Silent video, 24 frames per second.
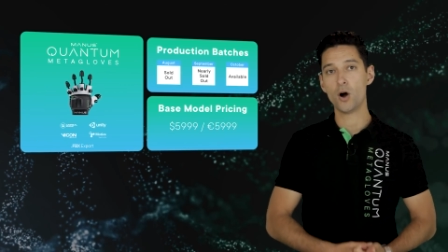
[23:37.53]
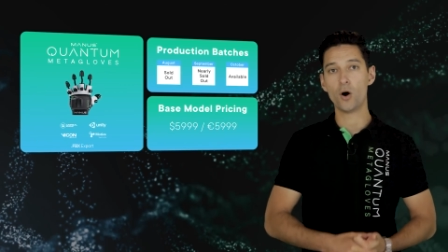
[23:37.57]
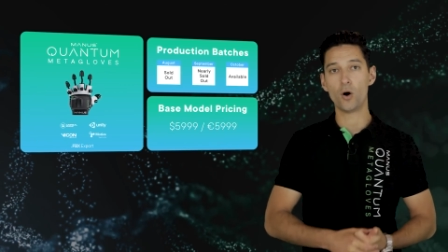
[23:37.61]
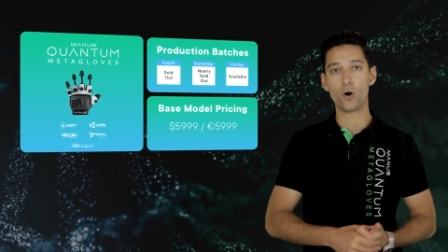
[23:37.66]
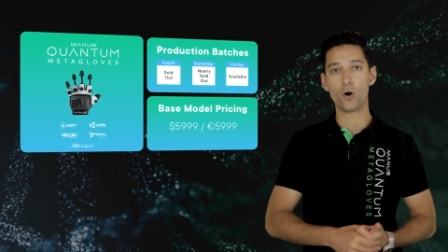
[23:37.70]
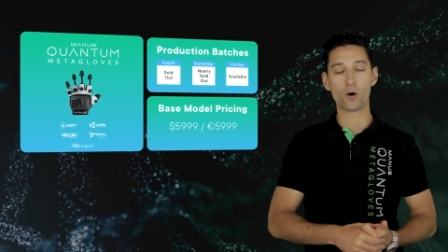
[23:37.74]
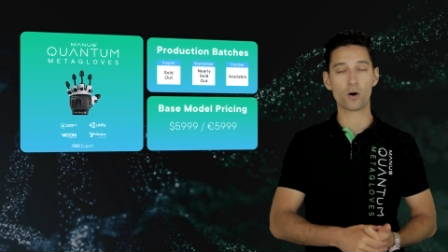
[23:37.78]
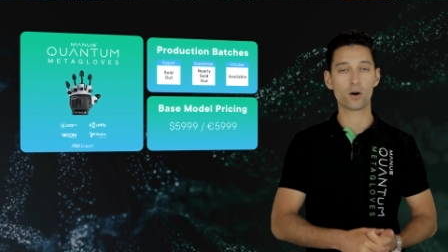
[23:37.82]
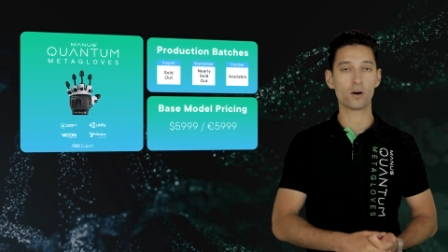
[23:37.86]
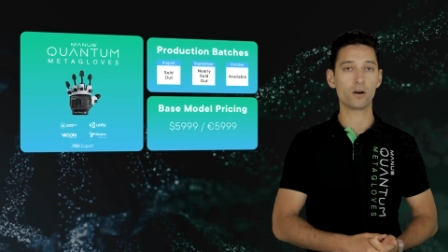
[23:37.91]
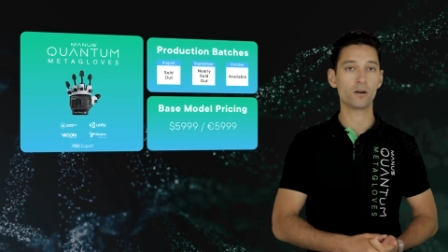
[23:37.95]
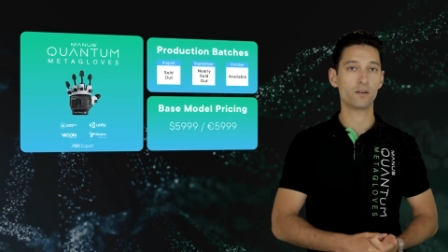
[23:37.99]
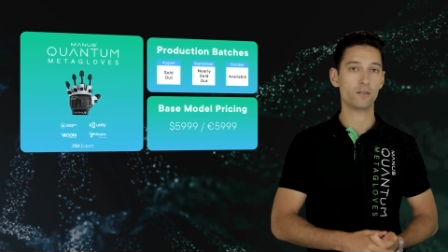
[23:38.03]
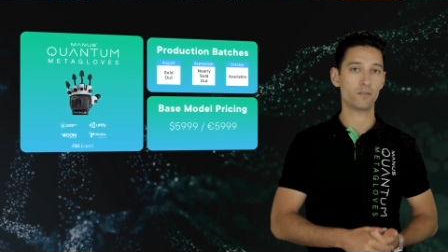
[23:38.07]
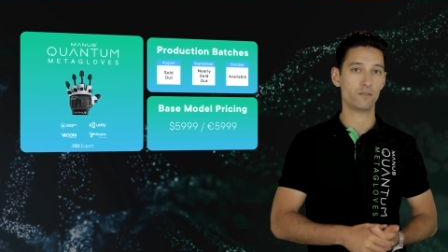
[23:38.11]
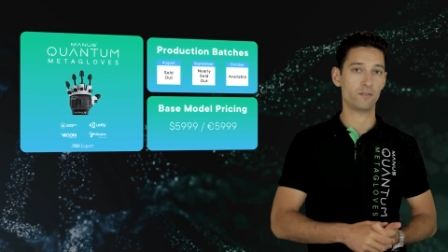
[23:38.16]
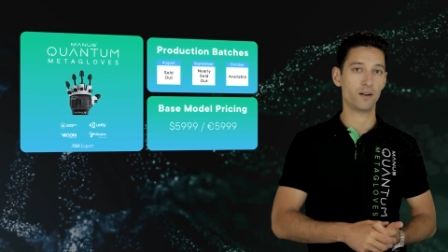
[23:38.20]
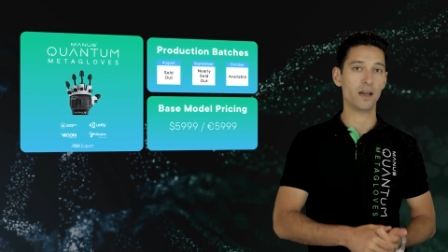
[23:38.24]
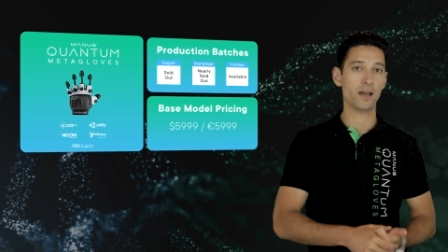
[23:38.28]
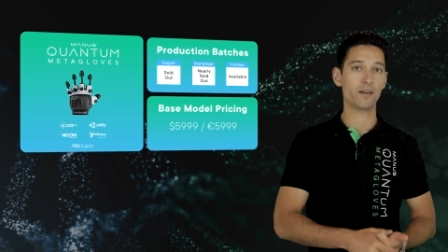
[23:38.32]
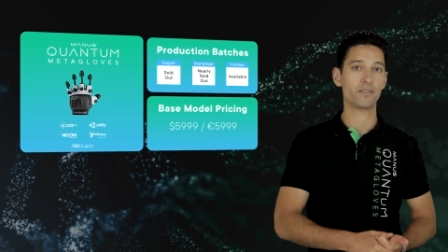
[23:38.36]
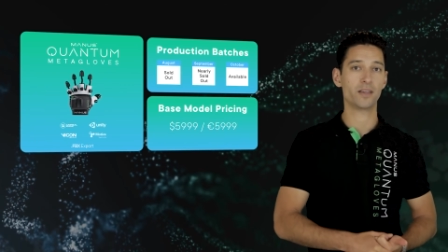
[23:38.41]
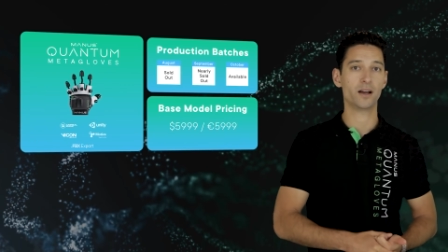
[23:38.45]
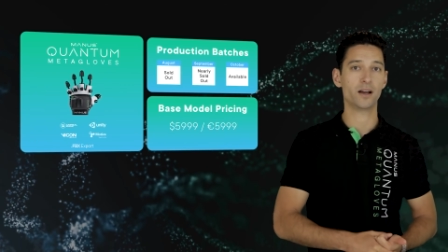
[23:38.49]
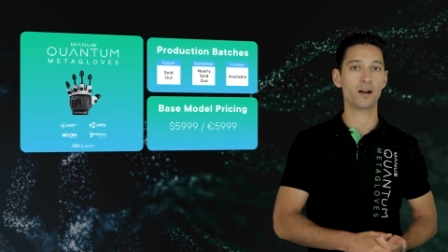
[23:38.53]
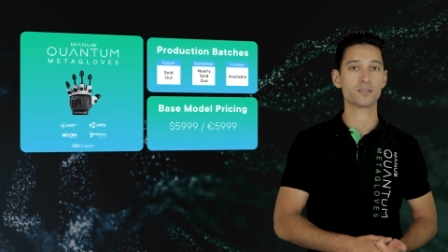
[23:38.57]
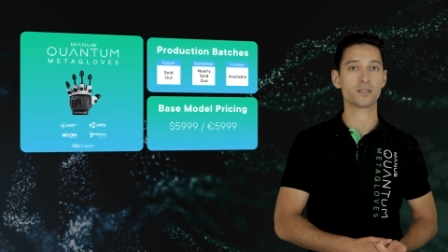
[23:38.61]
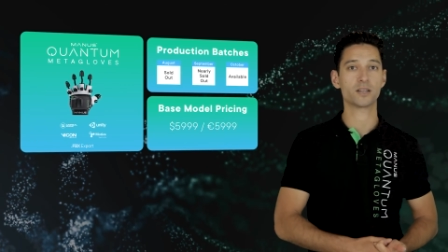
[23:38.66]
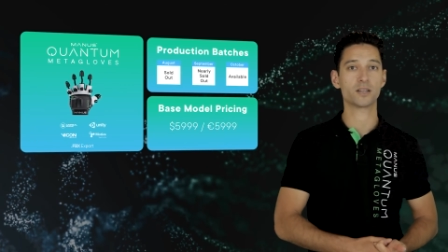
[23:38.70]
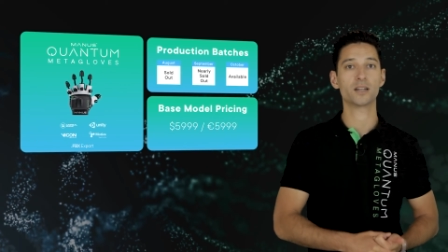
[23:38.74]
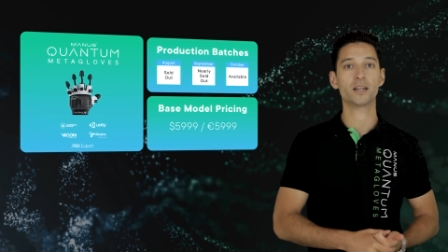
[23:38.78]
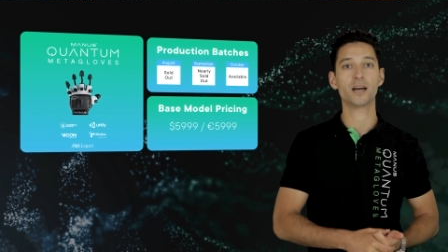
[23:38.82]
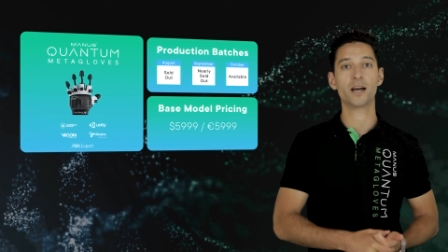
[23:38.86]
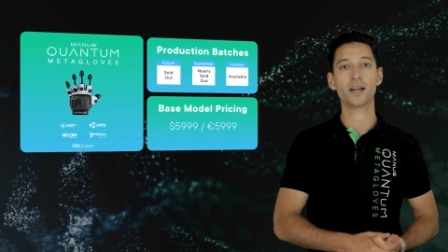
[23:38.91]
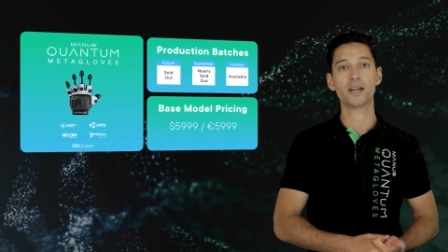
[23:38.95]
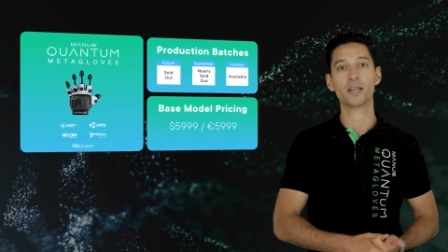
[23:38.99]
or
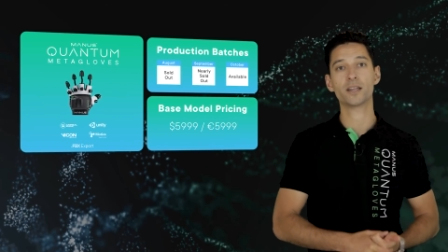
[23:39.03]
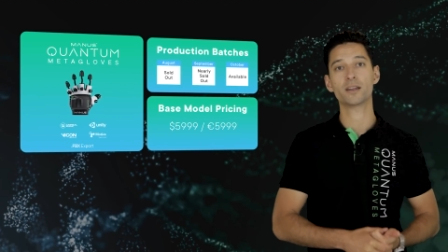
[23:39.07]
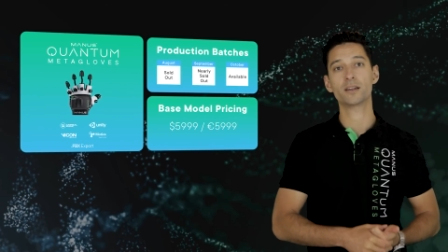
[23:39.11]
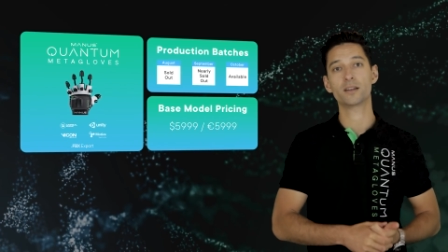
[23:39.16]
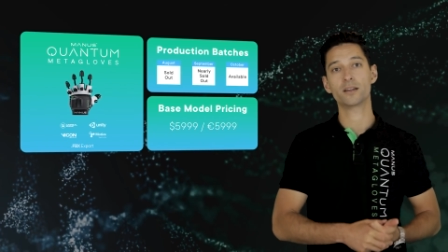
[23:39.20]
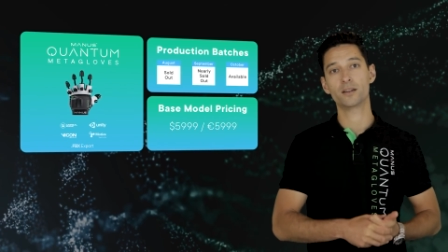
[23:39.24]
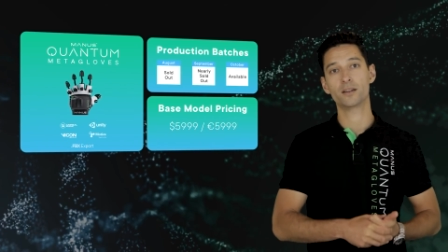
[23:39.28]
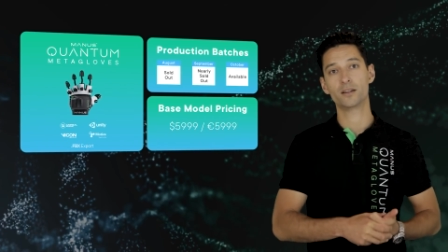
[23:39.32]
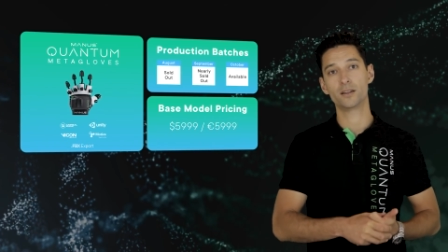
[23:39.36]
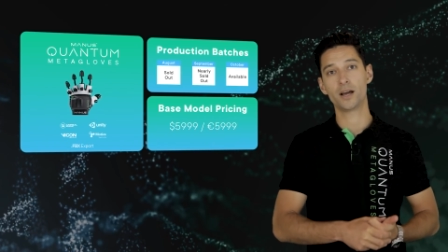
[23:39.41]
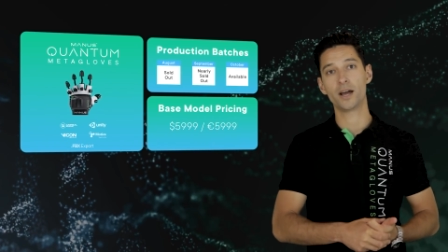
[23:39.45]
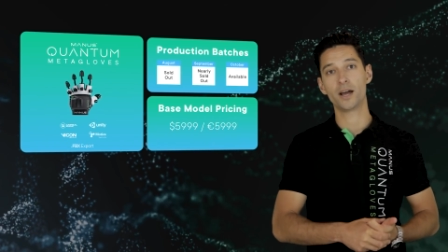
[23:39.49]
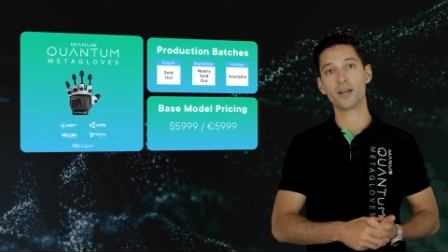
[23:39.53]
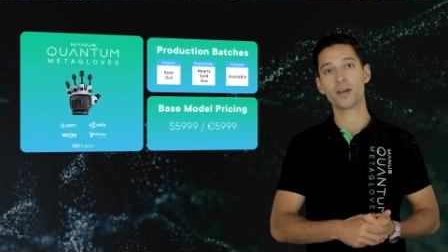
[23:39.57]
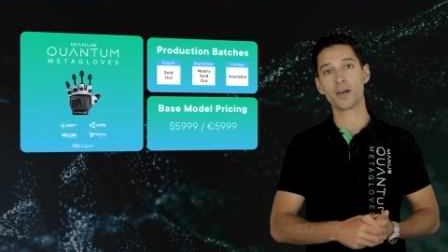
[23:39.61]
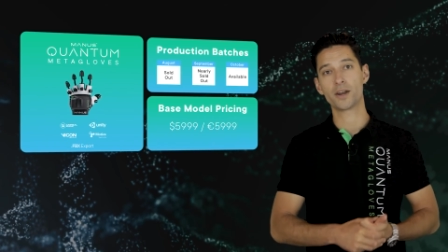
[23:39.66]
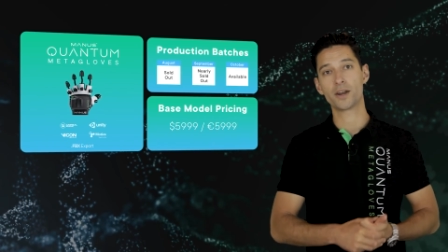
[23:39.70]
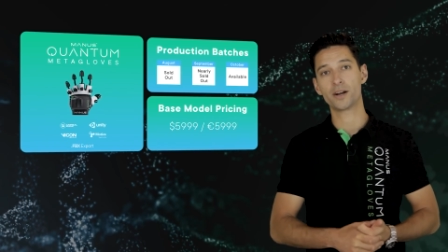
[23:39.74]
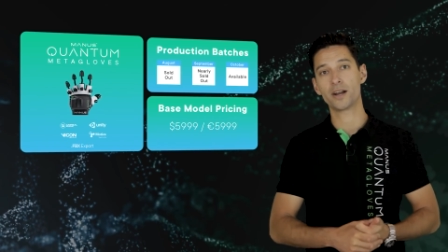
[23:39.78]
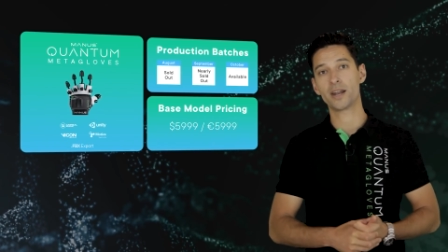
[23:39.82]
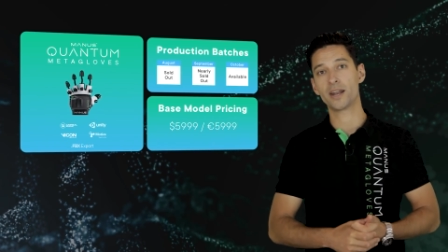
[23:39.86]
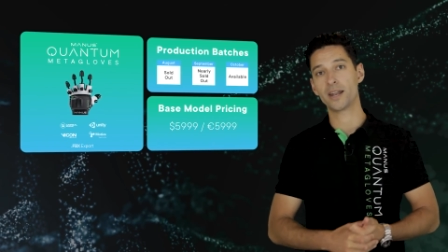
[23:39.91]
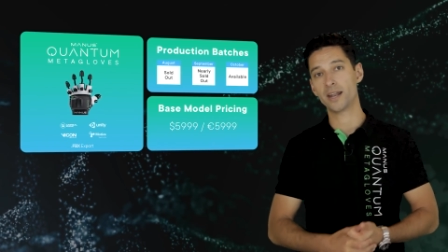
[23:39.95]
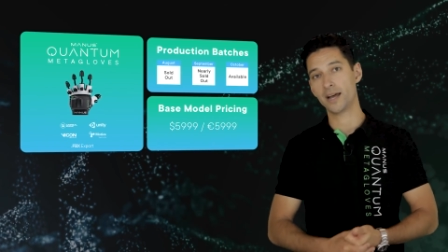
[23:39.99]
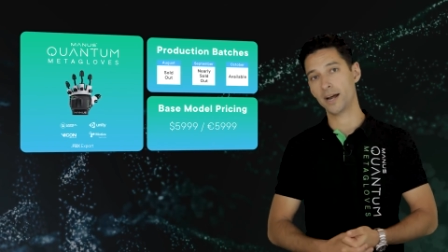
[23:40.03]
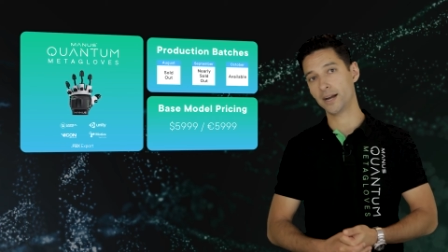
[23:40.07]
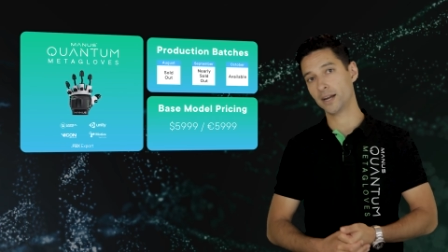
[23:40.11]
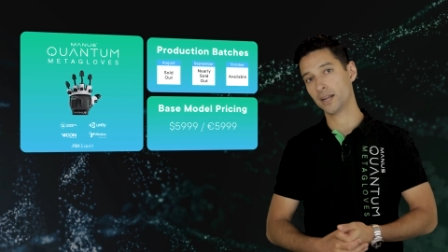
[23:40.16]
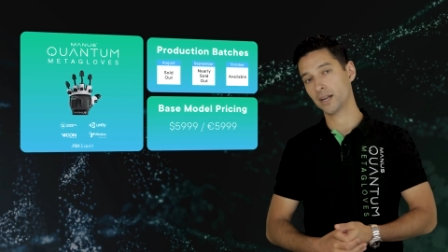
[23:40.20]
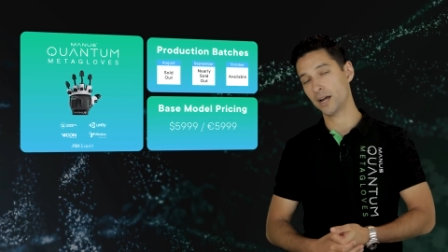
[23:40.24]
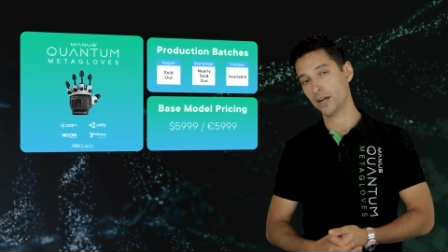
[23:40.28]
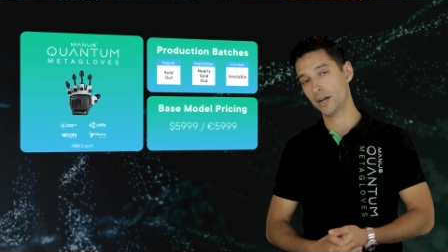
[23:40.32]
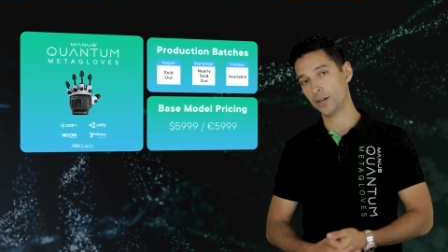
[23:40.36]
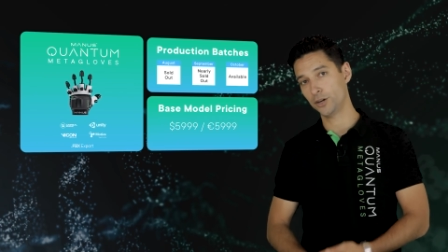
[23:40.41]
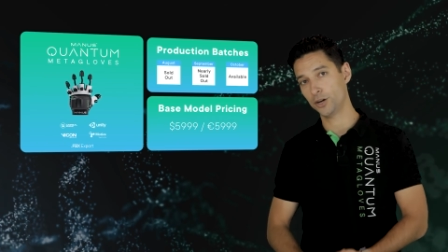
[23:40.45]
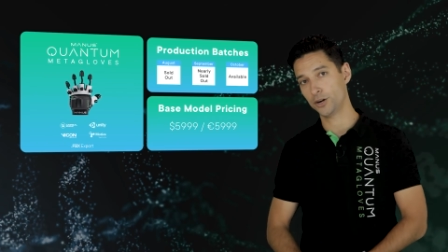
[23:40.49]

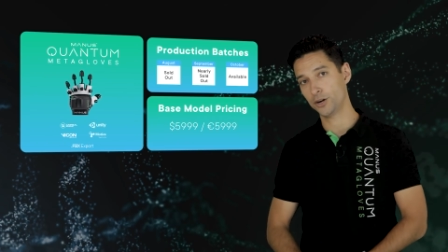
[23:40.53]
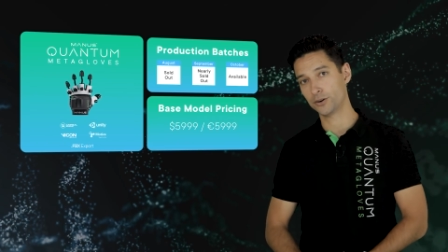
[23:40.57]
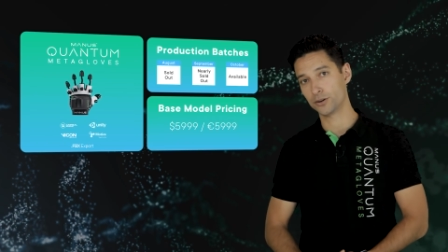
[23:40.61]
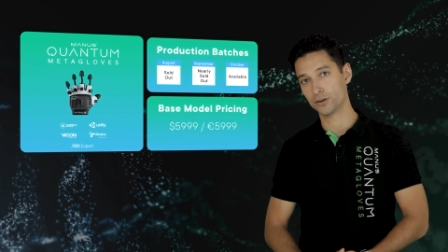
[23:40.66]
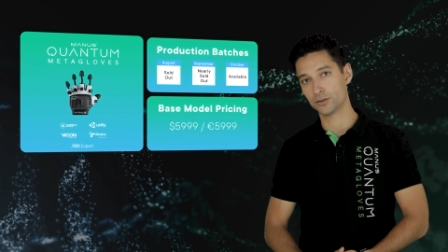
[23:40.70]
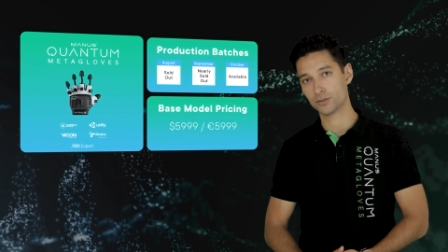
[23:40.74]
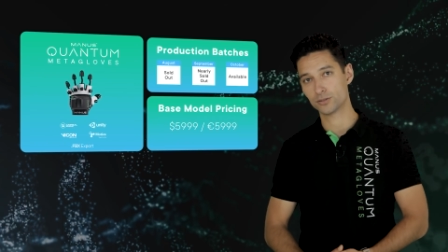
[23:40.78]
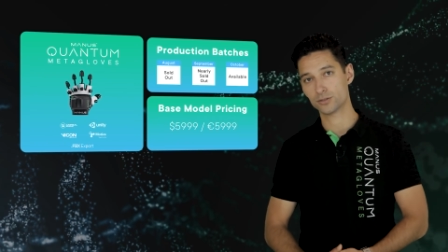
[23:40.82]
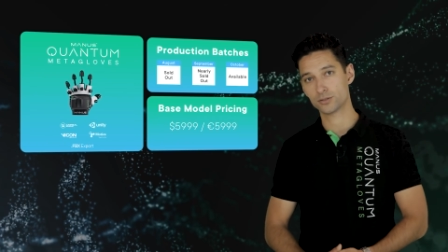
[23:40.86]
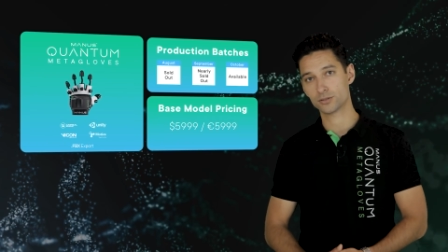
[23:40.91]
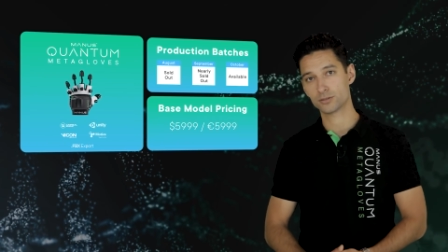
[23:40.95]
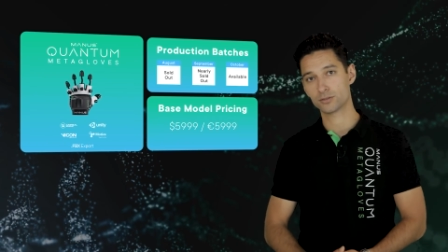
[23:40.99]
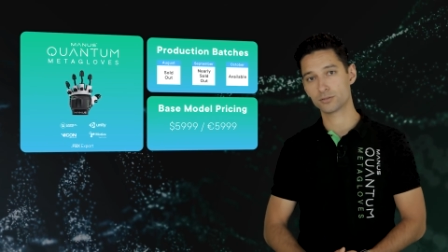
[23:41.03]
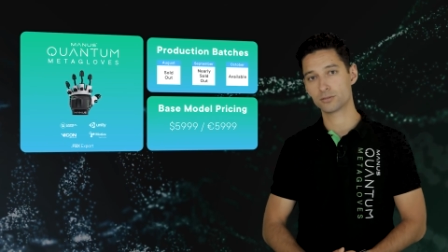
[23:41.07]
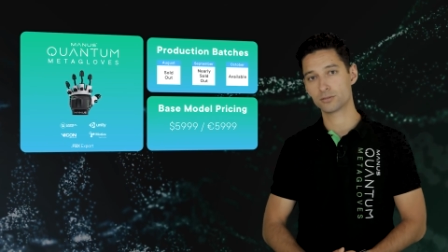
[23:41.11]
€5,999.